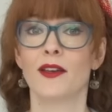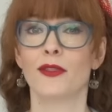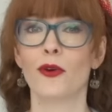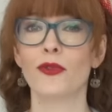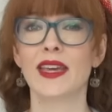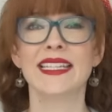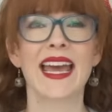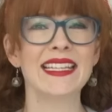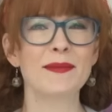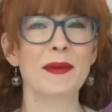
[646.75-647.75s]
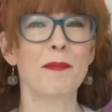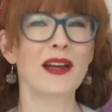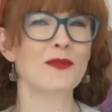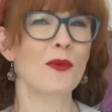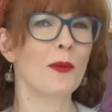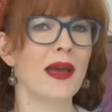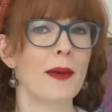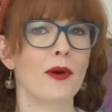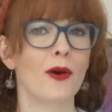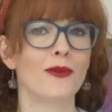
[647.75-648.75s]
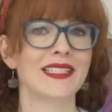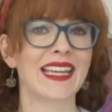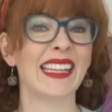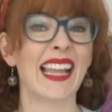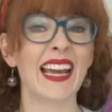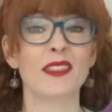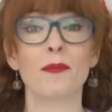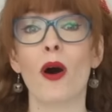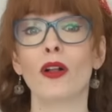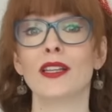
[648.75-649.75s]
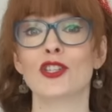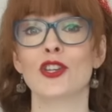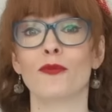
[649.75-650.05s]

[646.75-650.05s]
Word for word: though they tend to be much more bare bones and lack the polish